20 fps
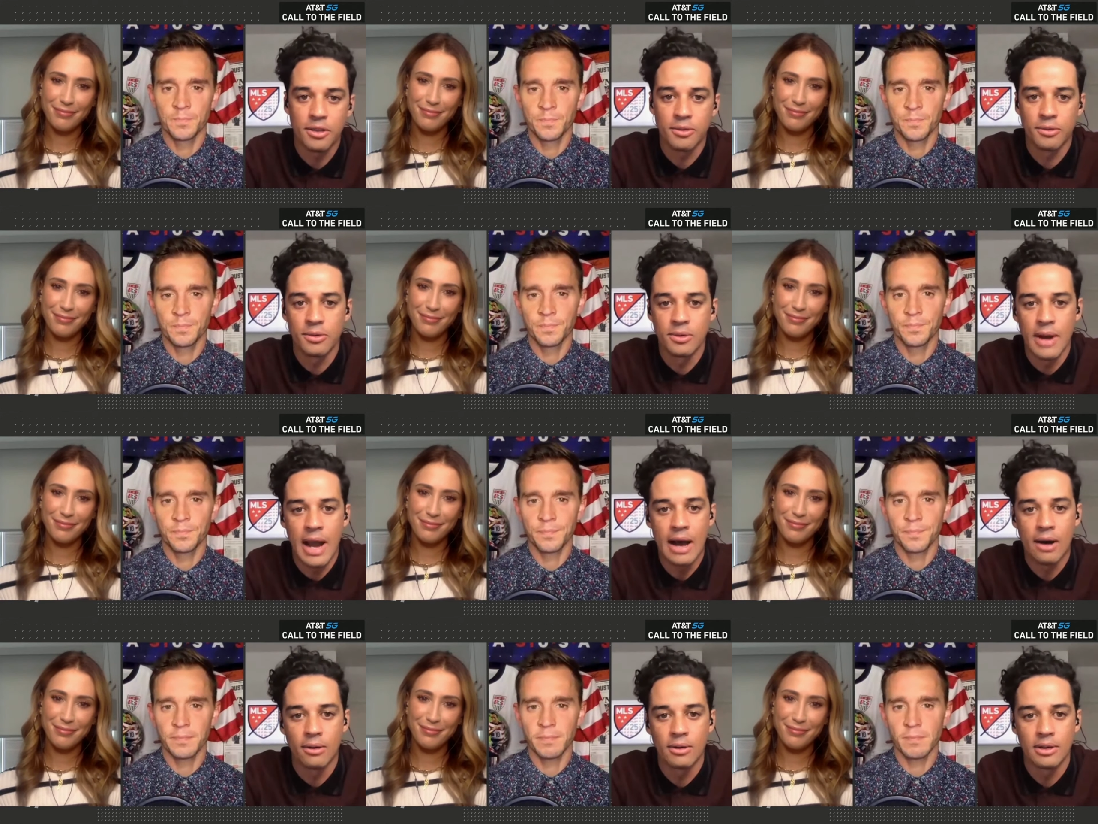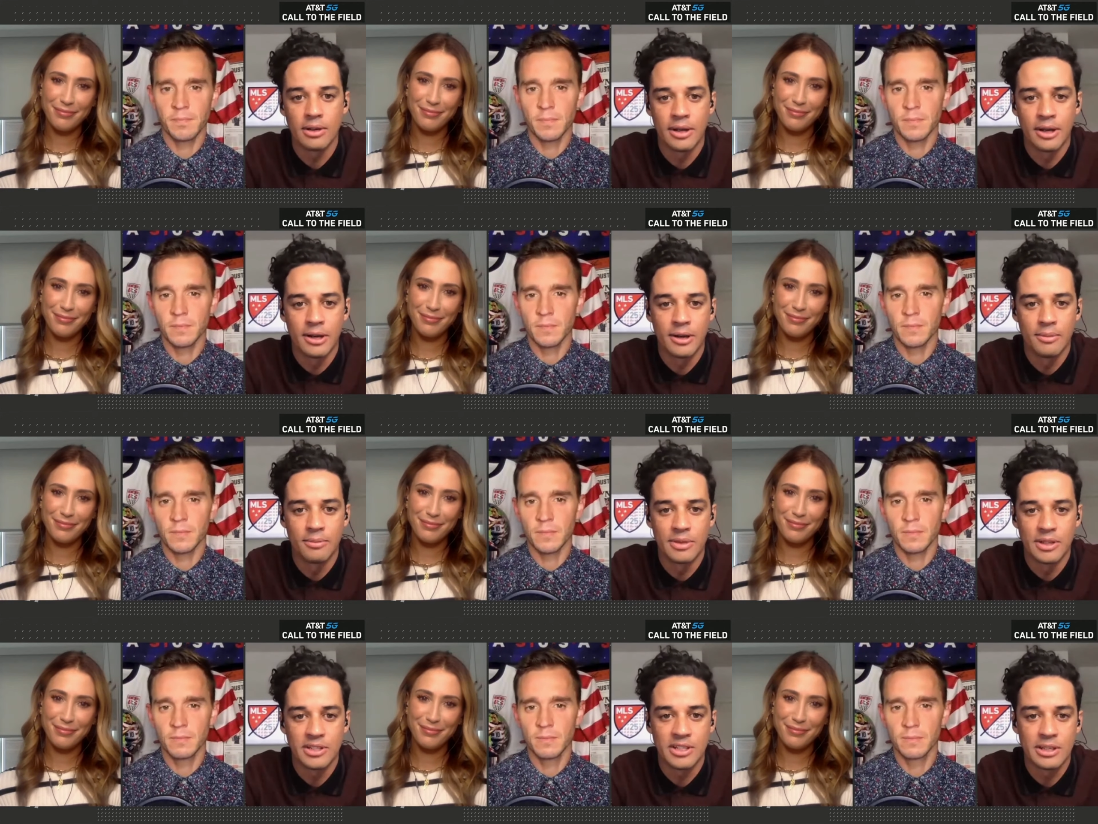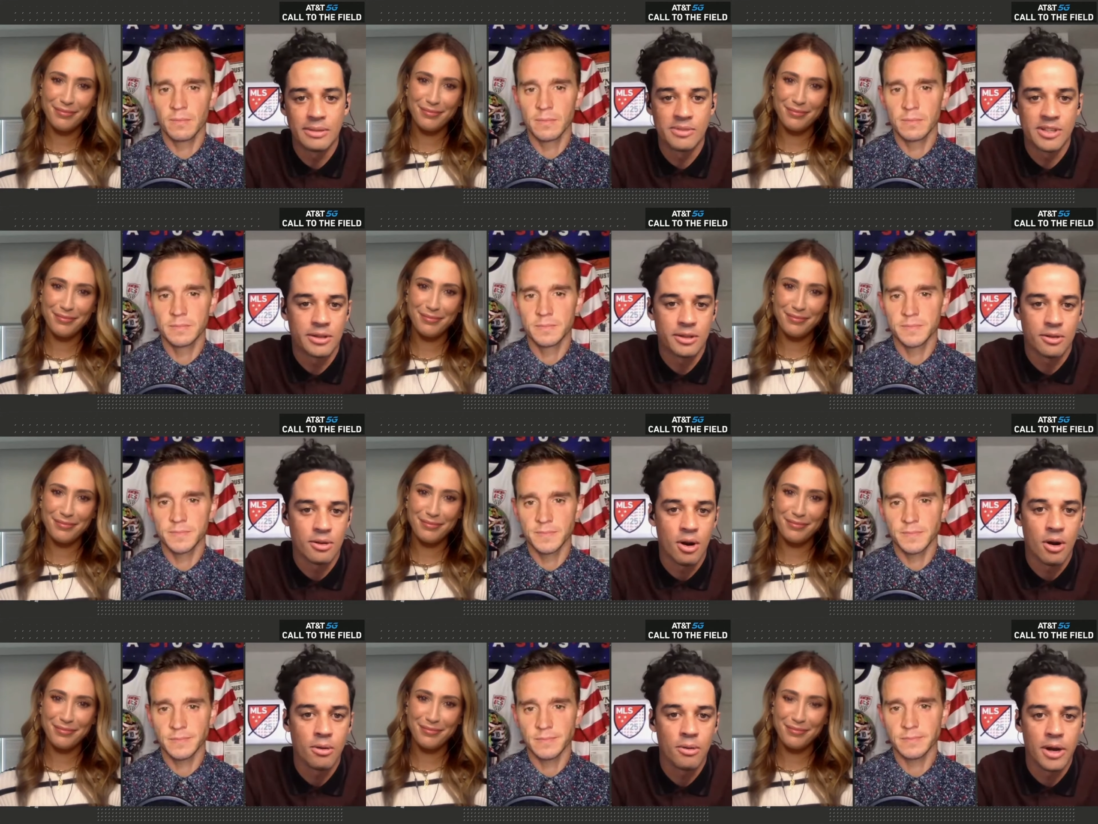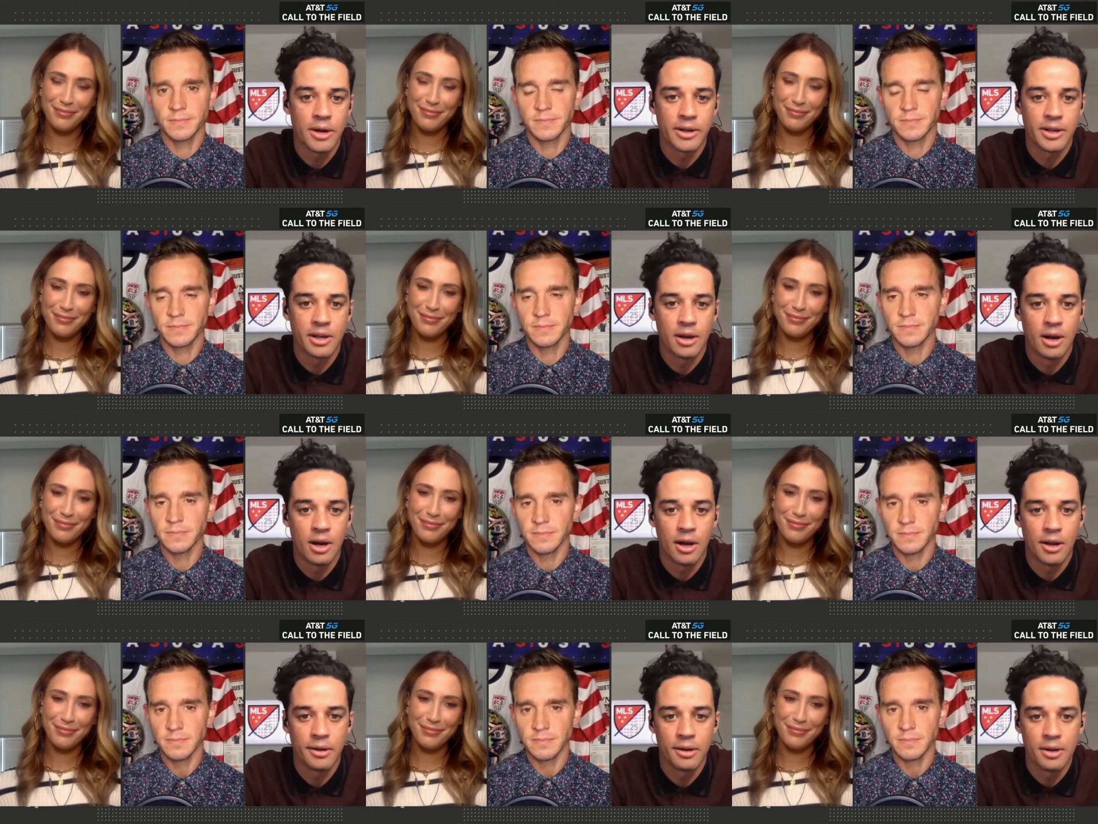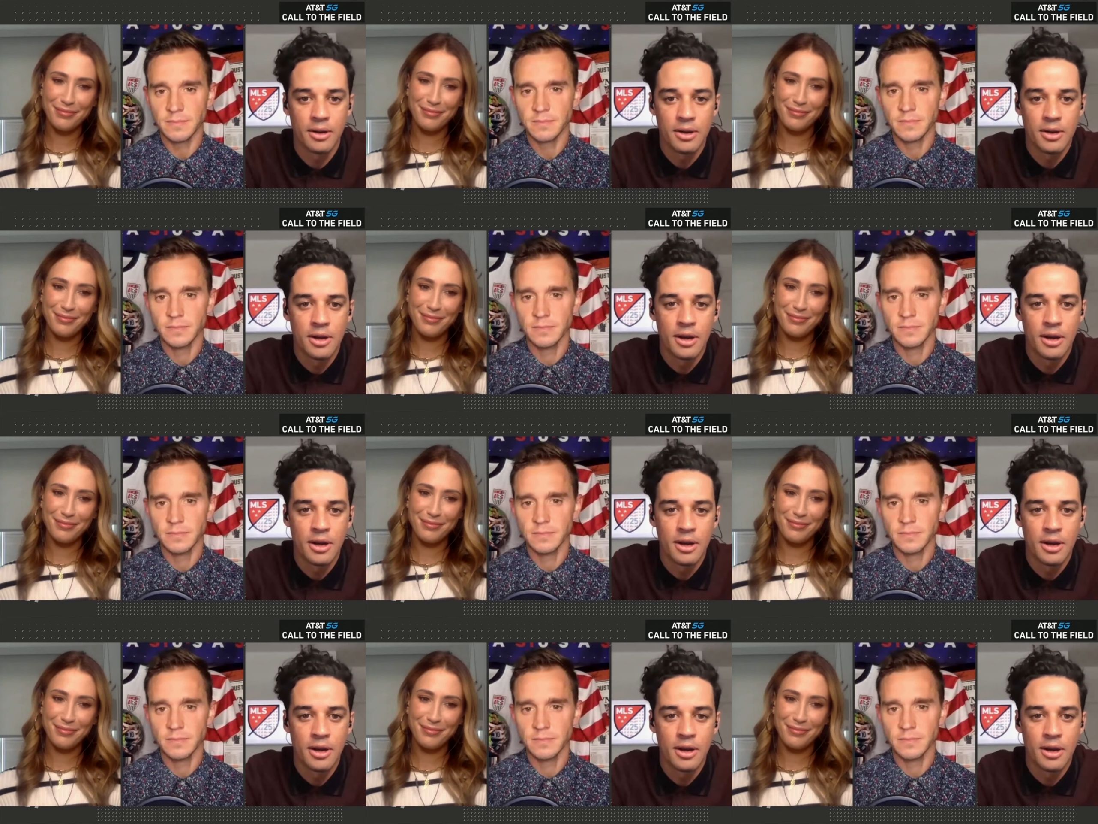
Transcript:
Speaker 1: throughout um, the teams that they're already on